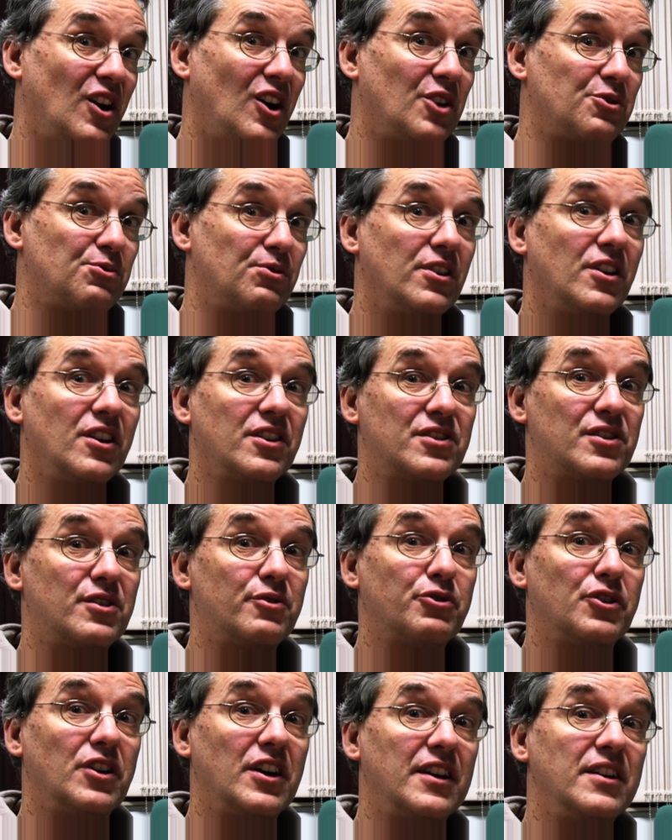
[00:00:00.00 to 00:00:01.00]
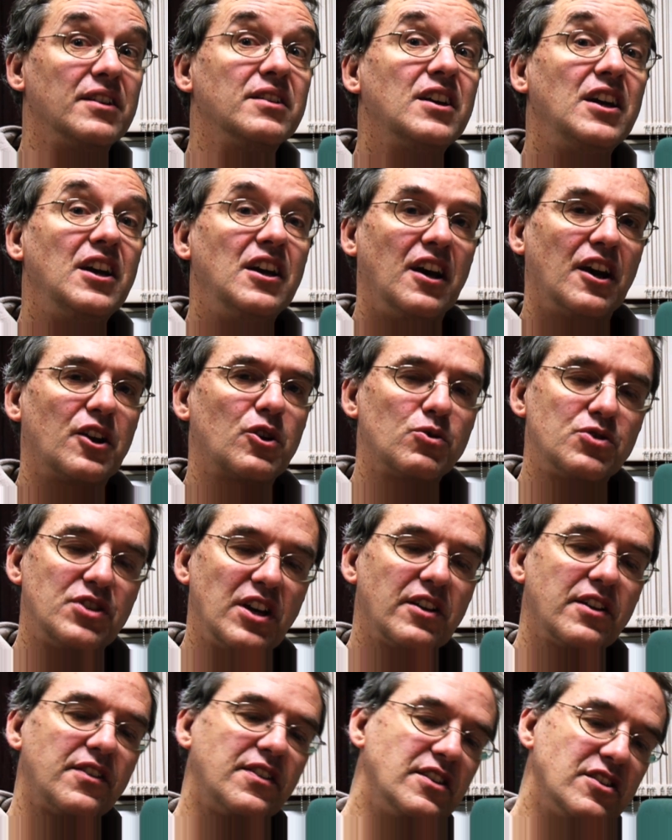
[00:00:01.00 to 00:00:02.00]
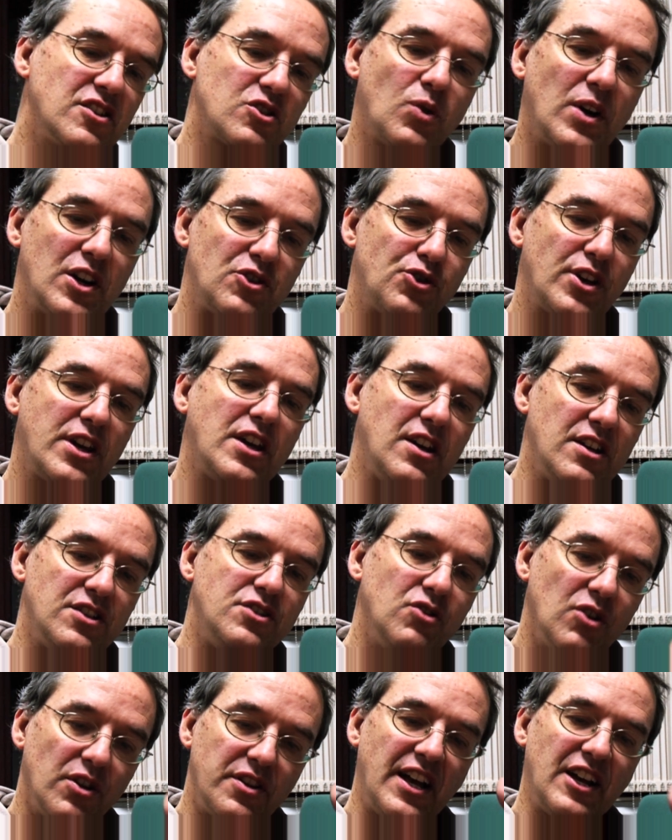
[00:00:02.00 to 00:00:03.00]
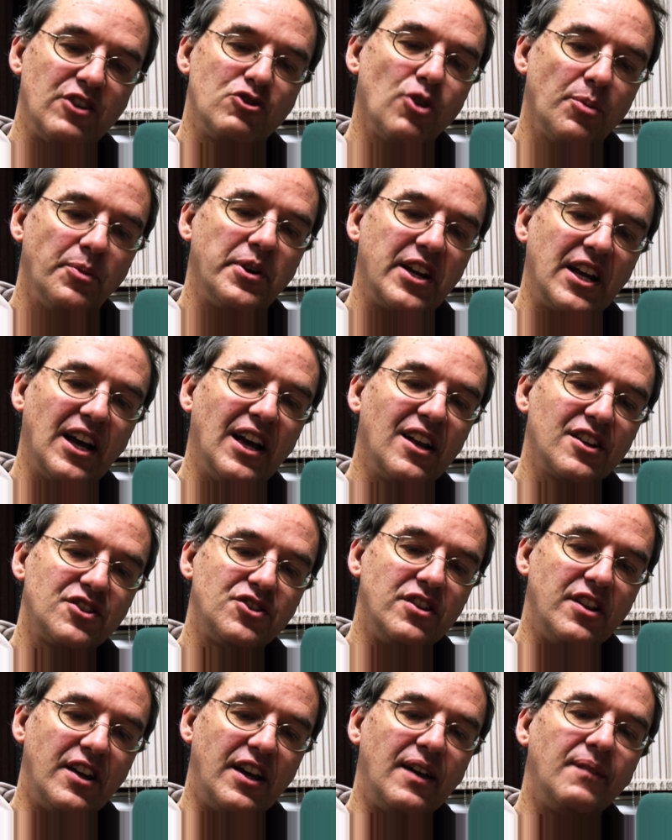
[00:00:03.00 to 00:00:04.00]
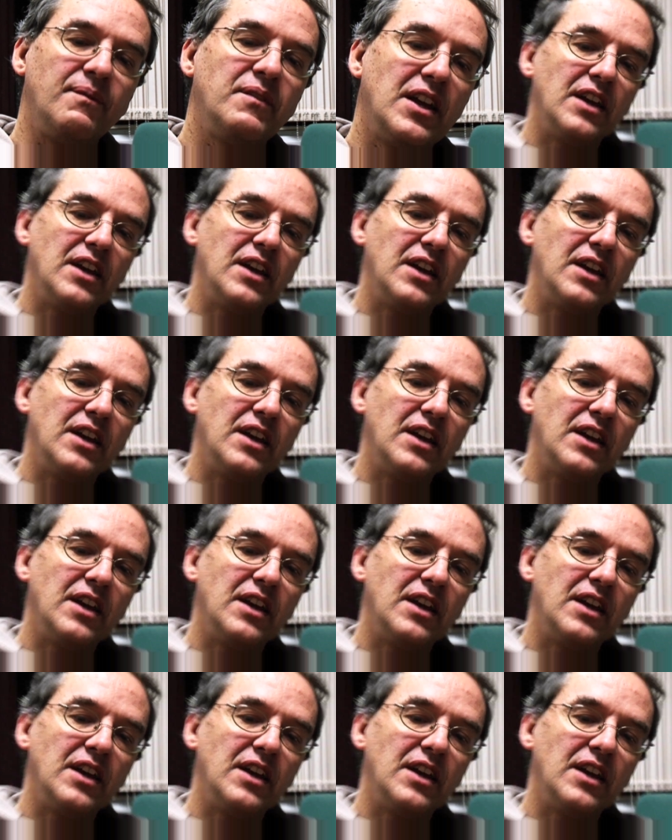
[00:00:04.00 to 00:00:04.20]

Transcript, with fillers: harder and harder to find. And of course, the other thing that's quite tricky is you've got the Andromeda Galaxy there,